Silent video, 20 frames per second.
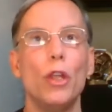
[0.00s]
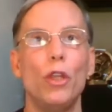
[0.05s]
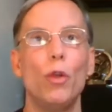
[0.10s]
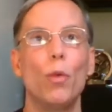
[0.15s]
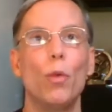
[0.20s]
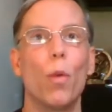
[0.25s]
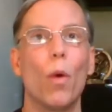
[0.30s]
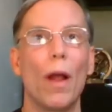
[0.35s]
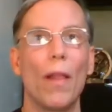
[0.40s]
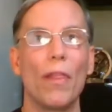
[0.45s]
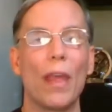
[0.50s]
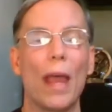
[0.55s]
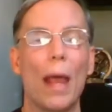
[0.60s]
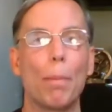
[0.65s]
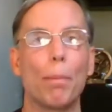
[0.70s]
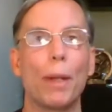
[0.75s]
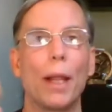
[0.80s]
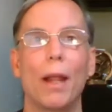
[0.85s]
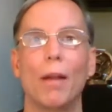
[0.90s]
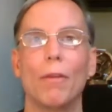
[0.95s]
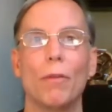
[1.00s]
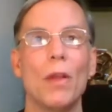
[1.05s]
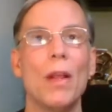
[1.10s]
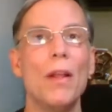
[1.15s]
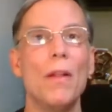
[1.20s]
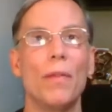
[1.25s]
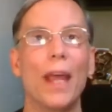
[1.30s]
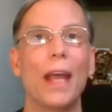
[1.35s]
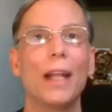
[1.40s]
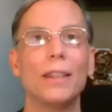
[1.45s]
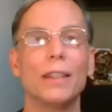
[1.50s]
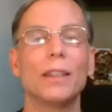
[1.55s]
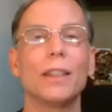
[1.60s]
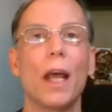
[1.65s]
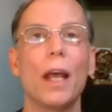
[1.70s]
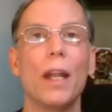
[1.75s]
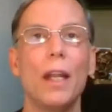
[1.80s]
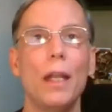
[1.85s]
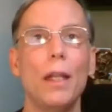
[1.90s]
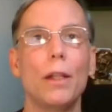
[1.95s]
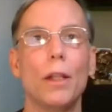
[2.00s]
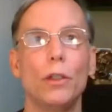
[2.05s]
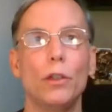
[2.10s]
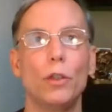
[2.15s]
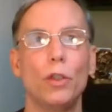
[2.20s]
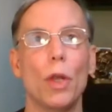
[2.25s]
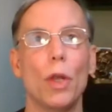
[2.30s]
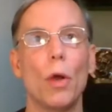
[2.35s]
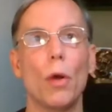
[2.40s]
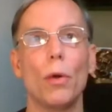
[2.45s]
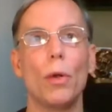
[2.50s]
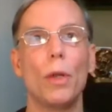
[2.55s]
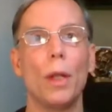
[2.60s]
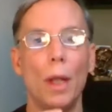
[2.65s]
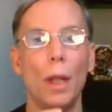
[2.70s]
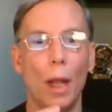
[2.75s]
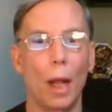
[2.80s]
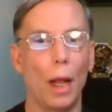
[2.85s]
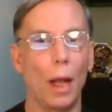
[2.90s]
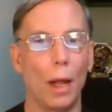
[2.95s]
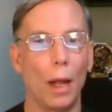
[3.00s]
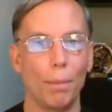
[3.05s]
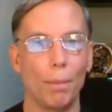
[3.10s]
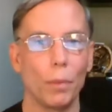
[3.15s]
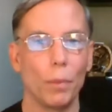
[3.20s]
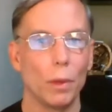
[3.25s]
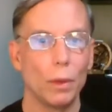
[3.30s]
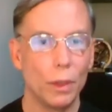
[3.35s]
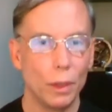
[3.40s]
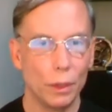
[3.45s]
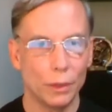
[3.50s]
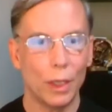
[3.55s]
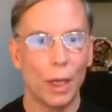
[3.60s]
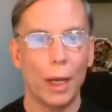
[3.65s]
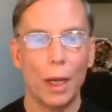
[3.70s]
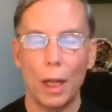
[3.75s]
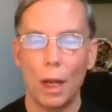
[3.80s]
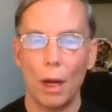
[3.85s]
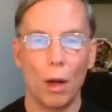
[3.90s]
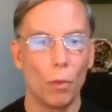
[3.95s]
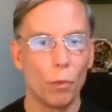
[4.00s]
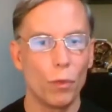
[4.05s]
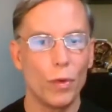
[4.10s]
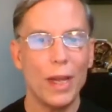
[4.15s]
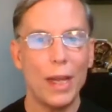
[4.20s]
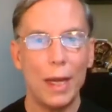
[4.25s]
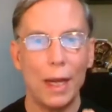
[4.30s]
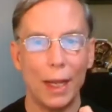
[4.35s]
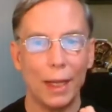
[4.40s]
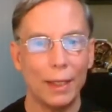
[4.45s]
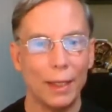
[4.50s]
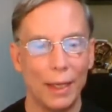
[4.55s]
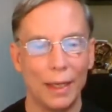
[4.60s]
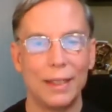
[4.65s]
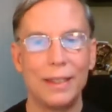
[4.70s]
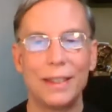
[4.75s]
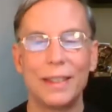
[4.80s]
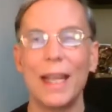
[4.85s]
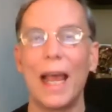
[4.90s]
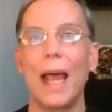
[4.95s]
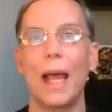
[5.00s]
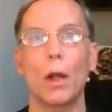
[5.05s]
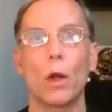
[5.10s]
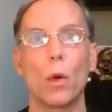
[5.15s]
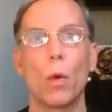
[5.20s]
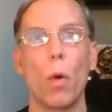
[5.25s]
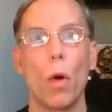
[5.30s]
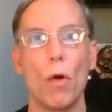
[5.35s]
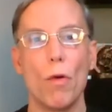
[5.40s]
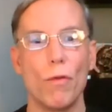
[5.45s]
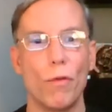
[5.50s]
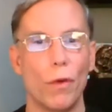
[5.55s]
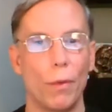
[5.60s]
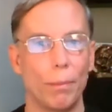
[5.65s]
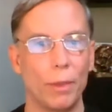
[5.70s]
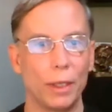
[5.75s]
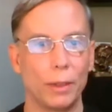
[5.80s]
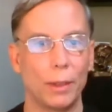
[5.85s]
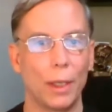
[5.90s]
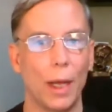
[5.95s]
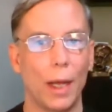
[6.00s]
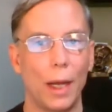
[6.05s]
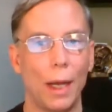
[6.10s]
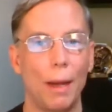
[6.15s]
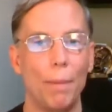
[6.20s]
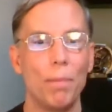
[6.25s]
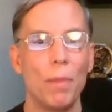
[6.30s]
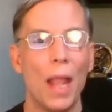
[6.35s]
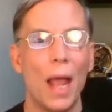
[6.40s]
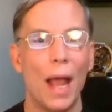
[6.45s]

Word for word: You want that plant. That study that showed, um, this study, and I'll read an exact quote from the study.